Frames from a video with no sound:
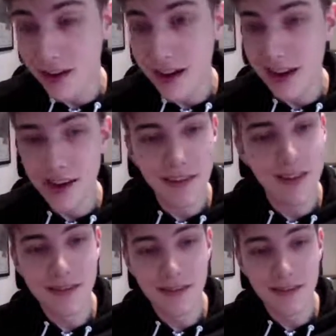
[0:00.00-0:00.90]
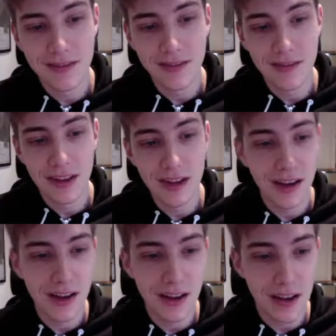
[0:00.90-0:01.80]
a
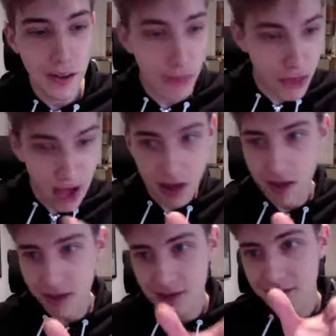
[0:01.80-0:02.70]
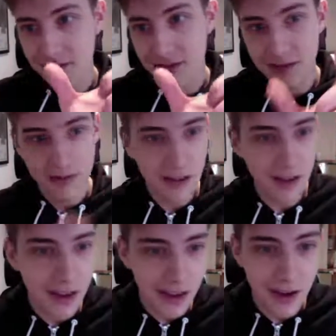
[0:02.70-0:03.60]
thick
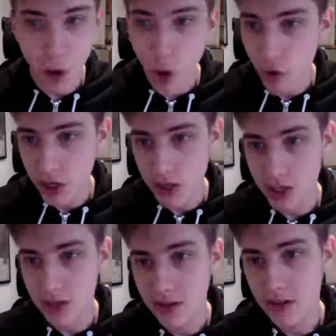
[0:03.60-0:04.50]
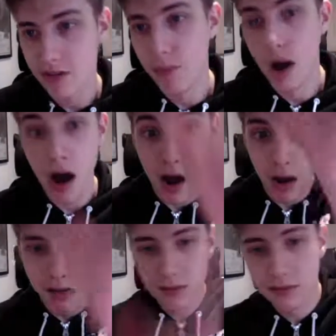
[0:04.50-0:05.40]
orange bar
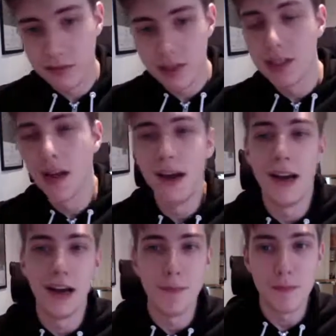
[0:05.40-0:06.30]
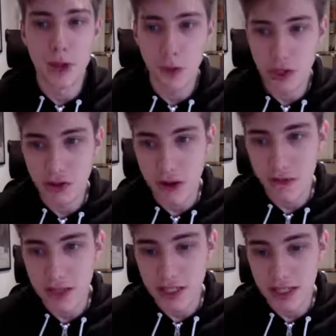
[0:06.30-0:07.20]
going straight
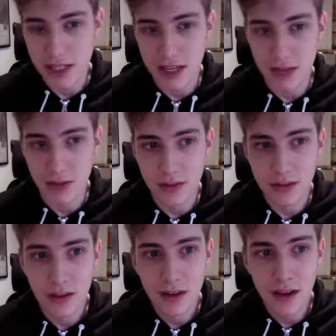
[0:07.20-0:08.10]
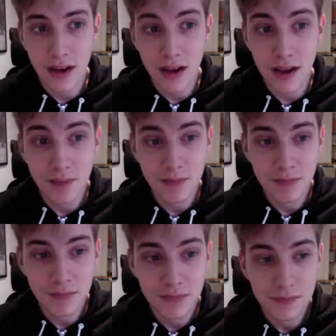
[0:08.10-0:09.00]
vertically down, and
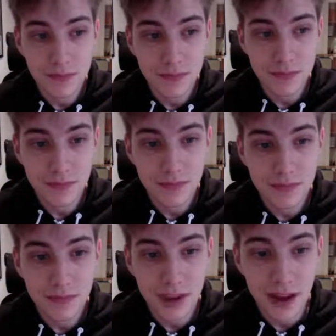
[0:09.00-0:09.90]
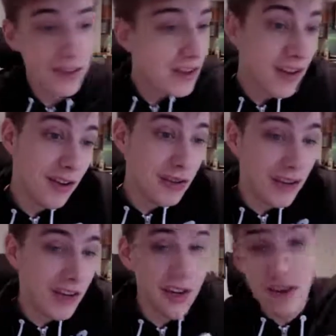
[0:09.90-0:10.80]
I think it looks
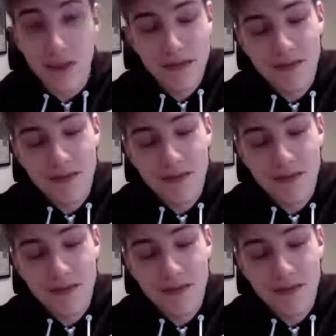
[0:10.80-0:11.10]
really good.